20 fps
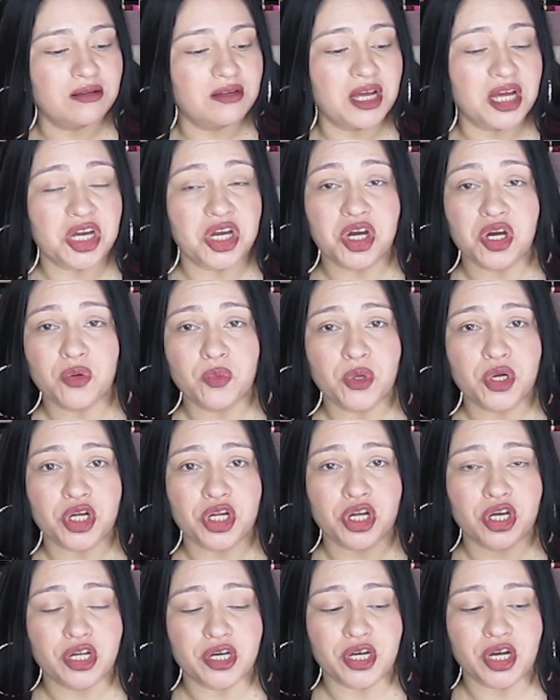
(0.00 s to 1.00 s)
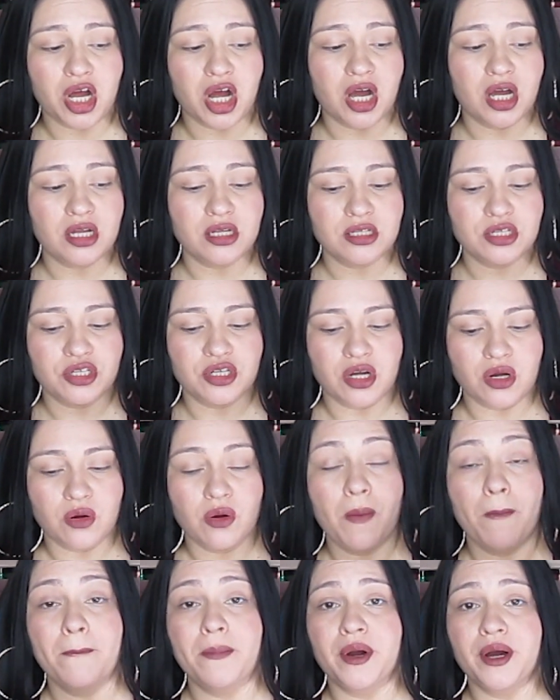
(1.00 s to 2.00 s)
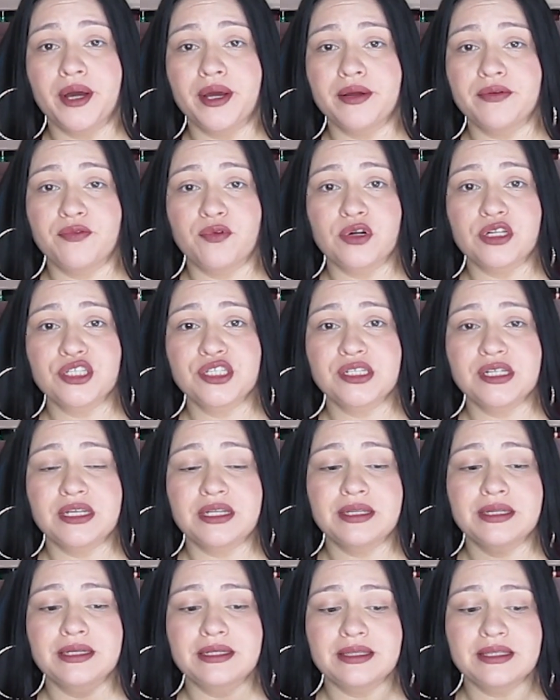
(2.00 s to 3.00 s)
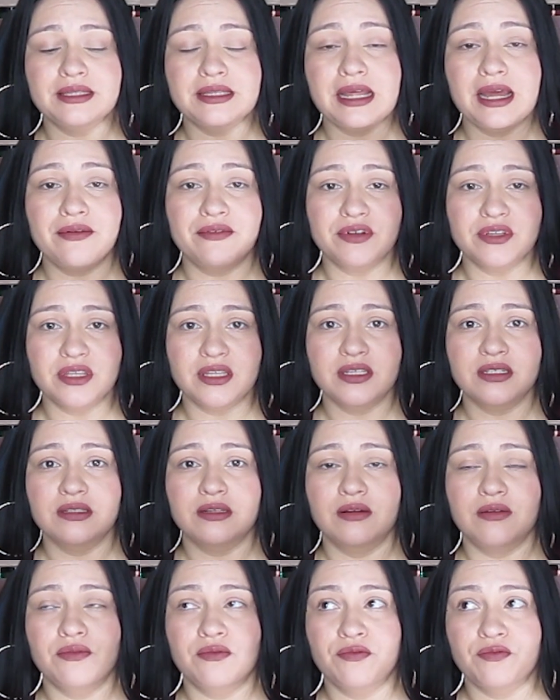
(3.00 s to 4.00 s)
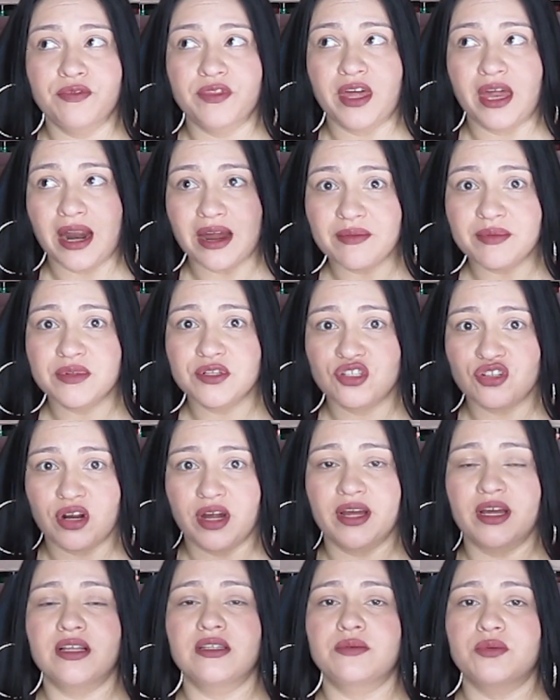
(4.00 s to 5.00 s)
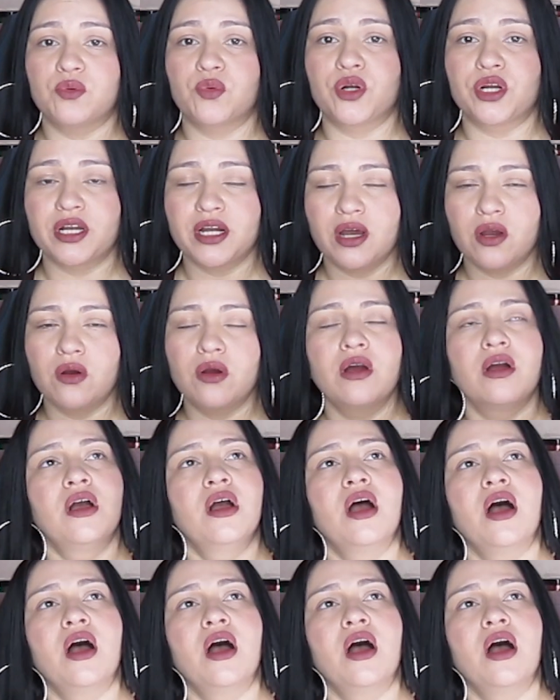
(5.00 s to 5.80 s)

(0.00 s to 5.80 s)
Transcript: It could work, it could not, you know. But fortunately, everything that I've been trying has been working out.